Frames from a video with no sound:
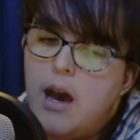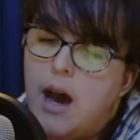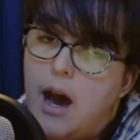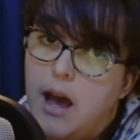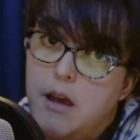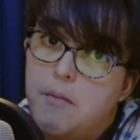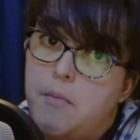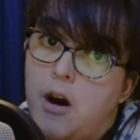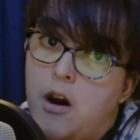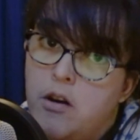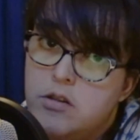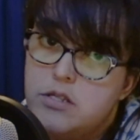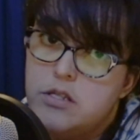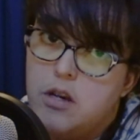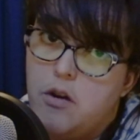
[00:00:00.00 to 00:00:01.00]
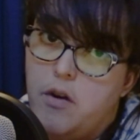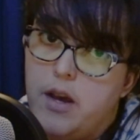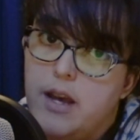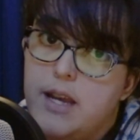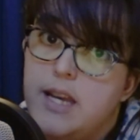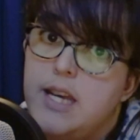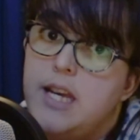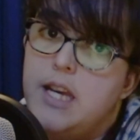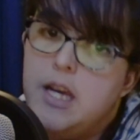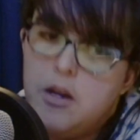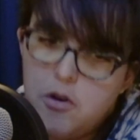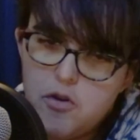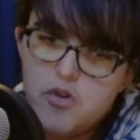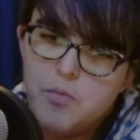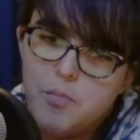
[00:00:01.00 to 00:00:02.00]
I am also a
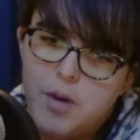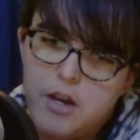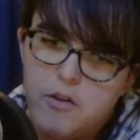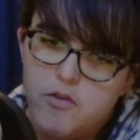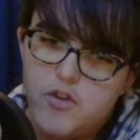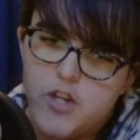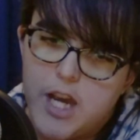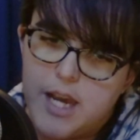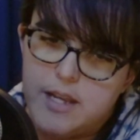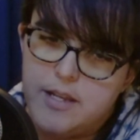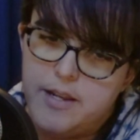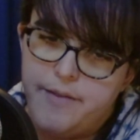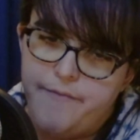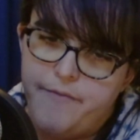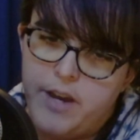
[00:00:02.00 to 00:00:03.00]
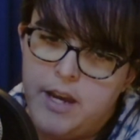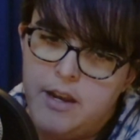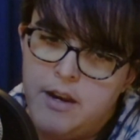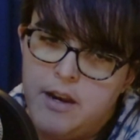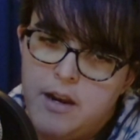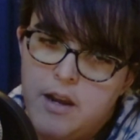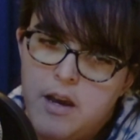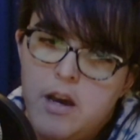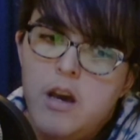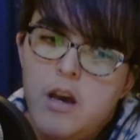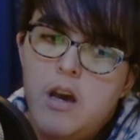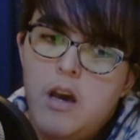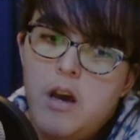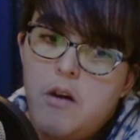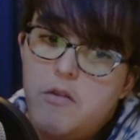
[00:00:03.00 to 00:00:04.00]
huge Michael Jackson fan,
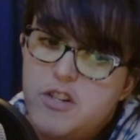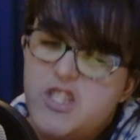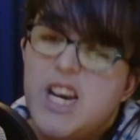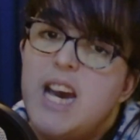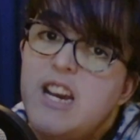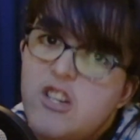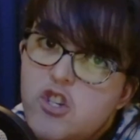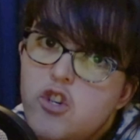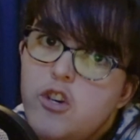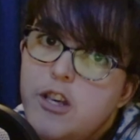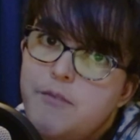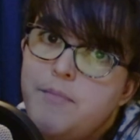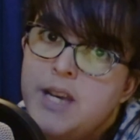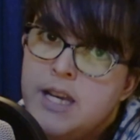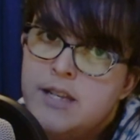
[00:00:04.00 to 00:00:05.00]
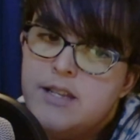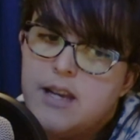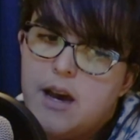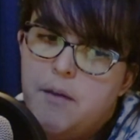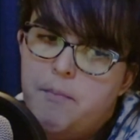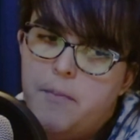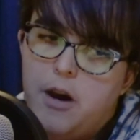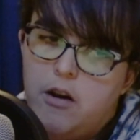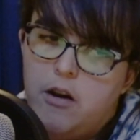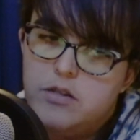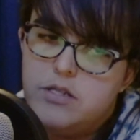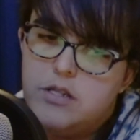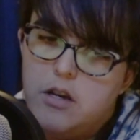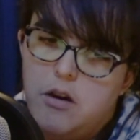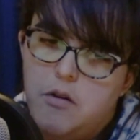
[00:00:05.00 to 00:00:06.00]
which actually means I'm
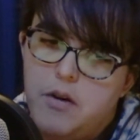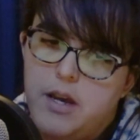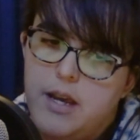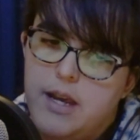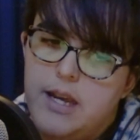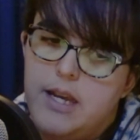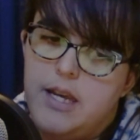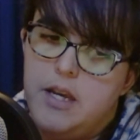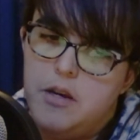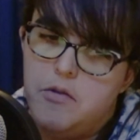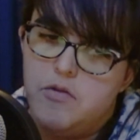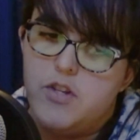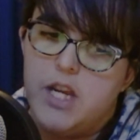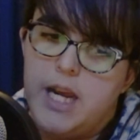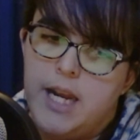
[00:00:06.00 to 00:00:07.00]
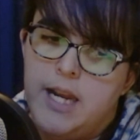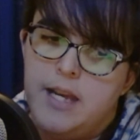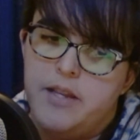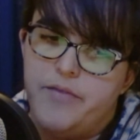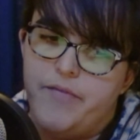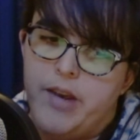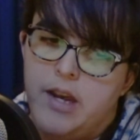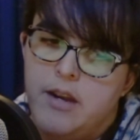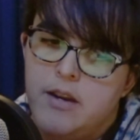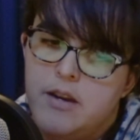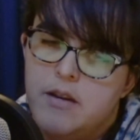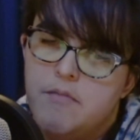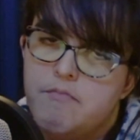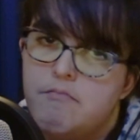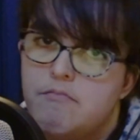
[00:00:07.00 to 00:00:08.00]
also a huge 80s fan.
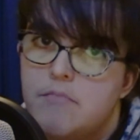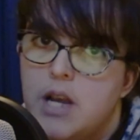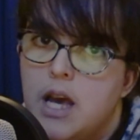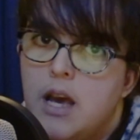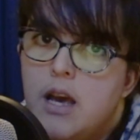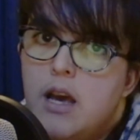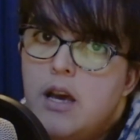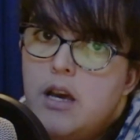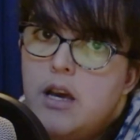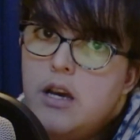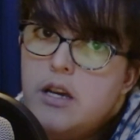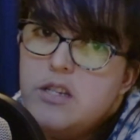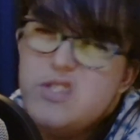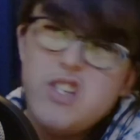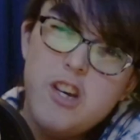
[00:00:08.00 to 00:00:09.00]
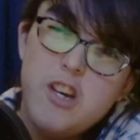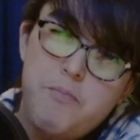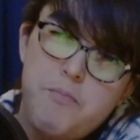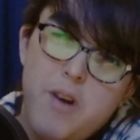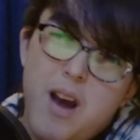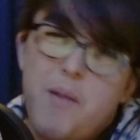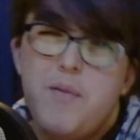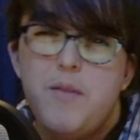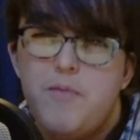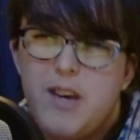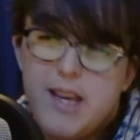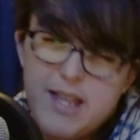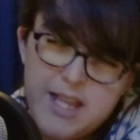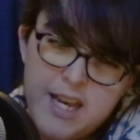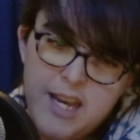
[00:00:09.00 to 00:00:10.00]
So you're
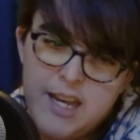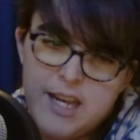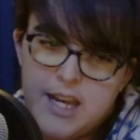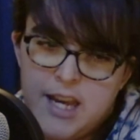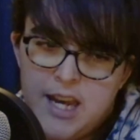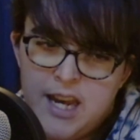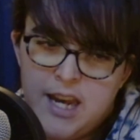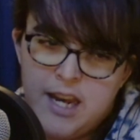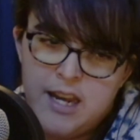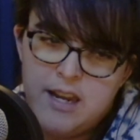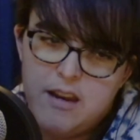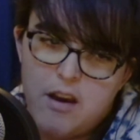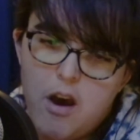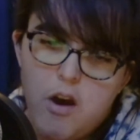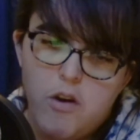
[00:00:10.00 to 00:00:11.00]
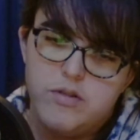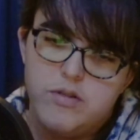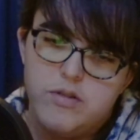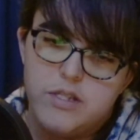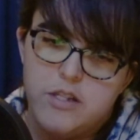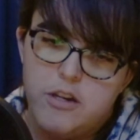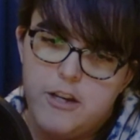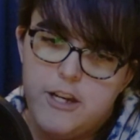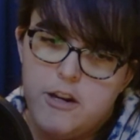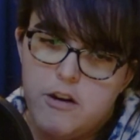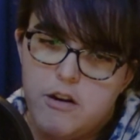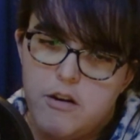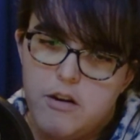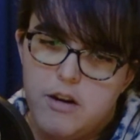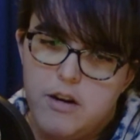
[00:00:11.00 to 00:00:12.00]
probably thinking, oh, so
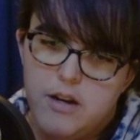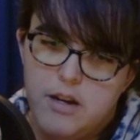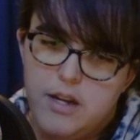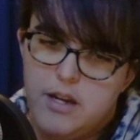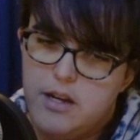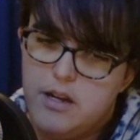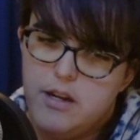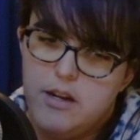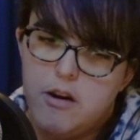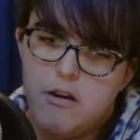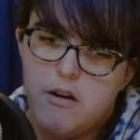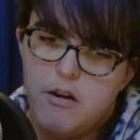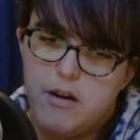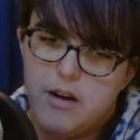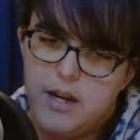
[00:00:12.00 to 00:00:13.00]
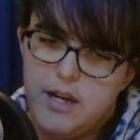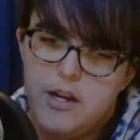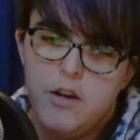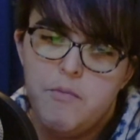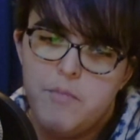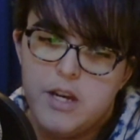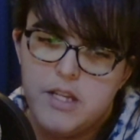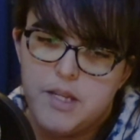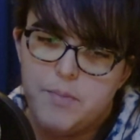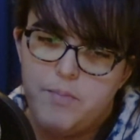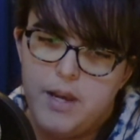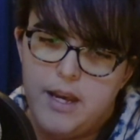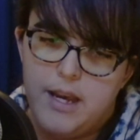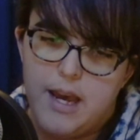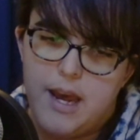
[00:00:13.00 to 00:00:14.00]
you must
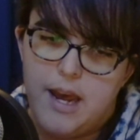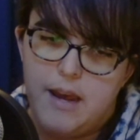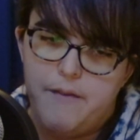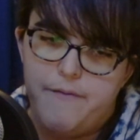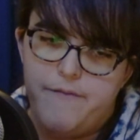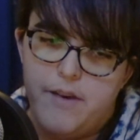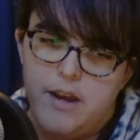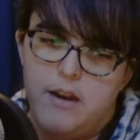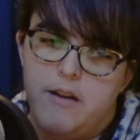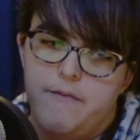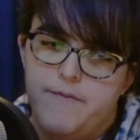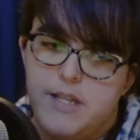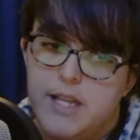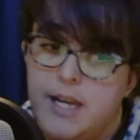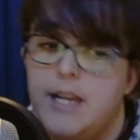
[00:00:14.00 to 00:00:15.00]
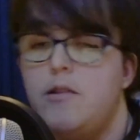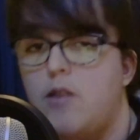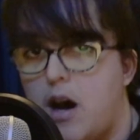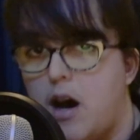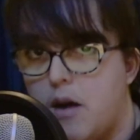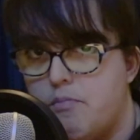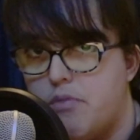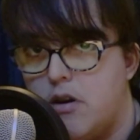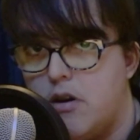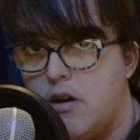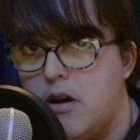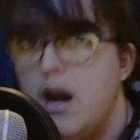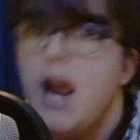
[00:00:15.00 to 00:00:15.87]
be a fan of Cyndi Lauper,